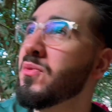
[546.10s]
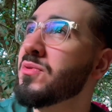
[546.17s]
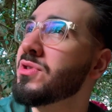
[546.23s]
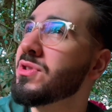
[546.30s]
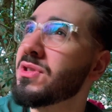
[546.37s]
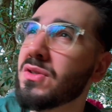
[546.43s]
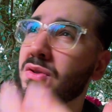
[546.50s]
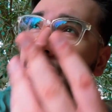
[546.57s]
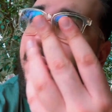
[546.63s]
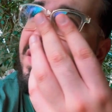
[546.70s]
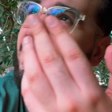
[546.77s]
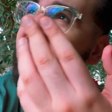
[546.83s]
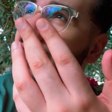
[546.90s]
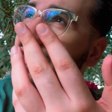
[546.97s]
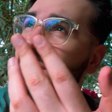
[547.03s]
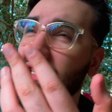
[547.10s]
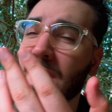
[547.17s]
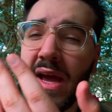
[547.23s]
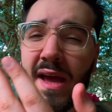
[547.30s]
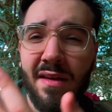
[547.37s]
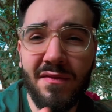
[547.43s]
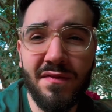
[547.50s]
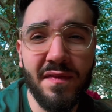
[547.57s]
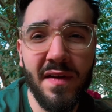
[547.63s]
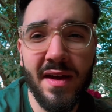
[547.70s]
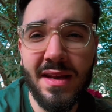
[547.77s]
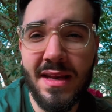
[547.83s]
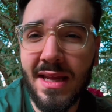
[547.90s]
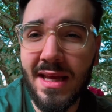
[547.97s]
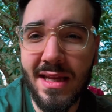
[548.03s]
just look into the sky and
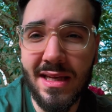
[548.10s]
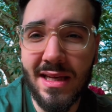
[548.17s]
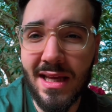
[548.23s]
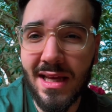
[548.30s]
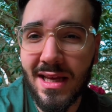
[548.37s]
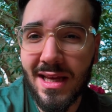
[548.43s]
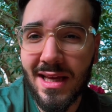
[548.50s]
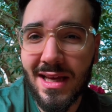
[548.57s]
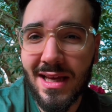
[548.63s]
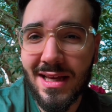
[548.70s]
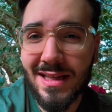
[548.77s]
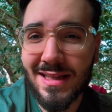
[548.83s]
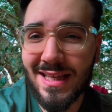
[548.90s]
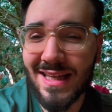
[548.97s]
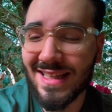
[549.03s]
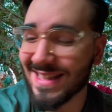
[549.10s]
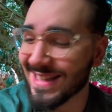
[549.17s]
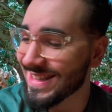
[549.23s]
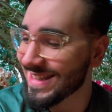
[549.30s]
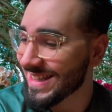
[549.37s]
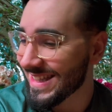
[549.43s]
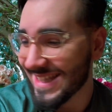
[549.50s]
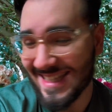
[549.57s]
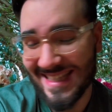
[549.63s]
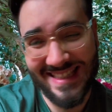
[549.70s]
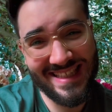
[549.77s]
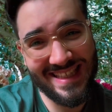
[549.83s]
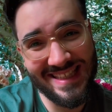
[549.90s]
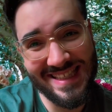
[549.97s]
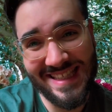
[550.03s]
find it. This is
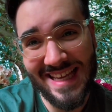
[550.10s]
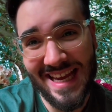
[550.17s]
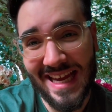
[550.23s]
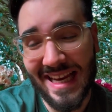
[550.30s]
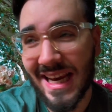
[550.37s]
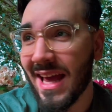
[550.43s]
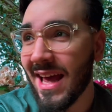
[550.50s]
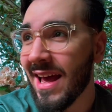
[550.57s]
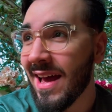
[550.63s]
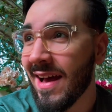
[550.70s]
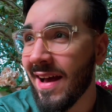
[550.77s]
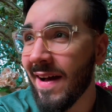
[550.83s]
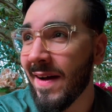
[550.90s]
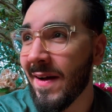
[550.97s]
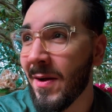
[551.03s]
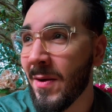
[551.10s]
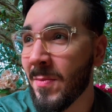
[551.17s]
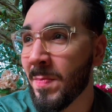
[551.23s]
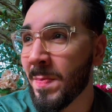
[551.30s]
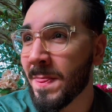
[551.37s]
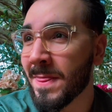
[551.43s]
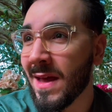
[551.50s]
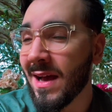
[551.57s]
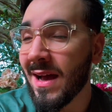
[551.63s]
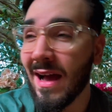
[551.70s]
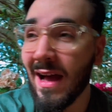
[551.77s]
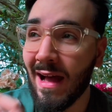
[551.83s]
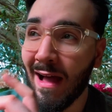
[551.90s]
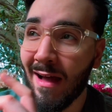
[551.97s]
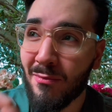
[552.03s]
insane.
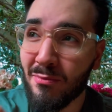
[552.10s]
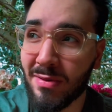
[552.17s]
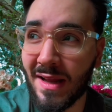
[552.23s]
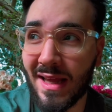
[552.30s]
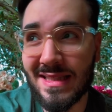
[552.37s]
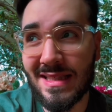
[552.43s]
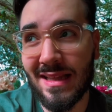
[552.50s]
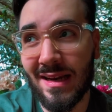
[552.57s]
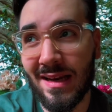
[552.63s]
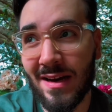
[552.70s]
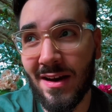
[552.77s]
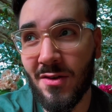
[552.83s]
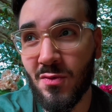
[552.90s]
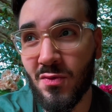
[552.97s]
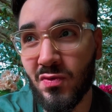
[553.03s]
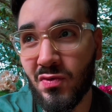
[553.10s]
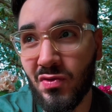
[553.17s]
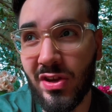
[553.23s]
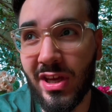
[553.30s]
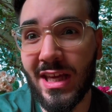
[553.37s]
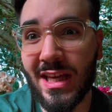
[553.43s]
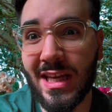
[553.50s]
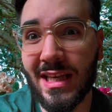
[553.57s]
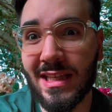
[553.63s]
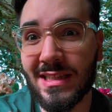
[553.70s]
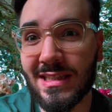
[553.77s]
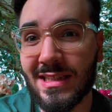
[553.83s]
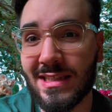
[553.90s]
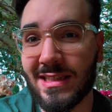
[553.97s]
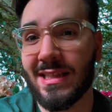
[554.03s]
I have placed it in a really
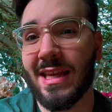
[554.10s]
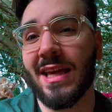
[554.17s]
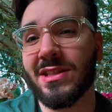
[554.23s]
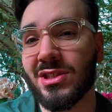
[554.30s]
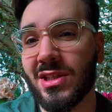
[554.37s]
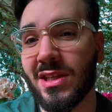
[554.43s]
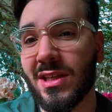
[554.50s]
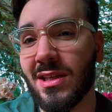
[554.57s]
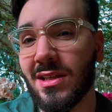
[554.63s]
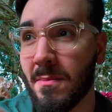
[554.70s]
sketchy